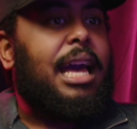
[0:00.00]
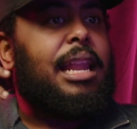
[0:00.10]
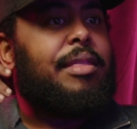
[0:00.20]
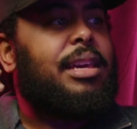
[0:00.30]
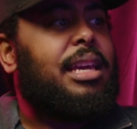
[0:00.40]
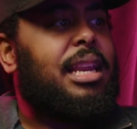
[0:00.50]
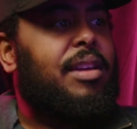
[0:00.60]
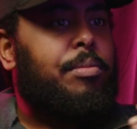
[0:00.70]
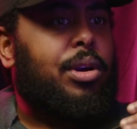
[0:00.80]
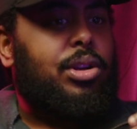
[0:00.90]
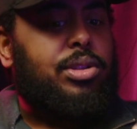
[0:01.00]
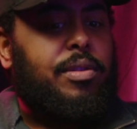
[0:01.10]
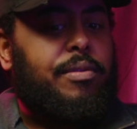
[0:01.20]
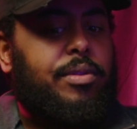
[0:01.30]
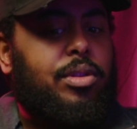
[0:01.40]
And I think he left because
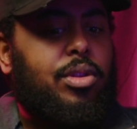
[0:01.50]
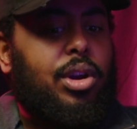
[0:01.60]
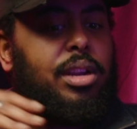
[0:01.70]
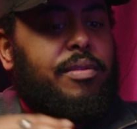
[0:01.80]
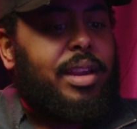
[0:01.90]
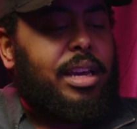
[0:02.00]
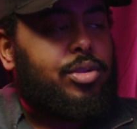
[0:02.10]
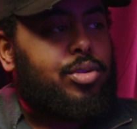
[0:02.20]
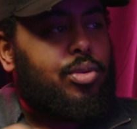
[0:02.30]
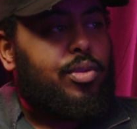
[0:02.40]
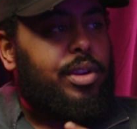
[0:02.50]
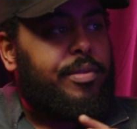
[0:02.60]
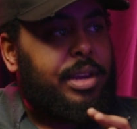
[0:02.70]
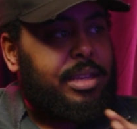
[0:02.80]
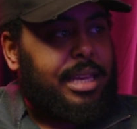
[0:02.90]
of not enough story
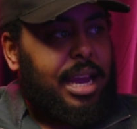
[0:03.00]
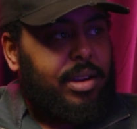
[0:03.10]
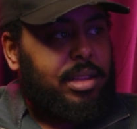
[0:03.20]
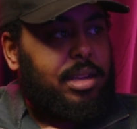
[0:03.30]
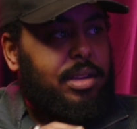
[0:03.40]
for his character.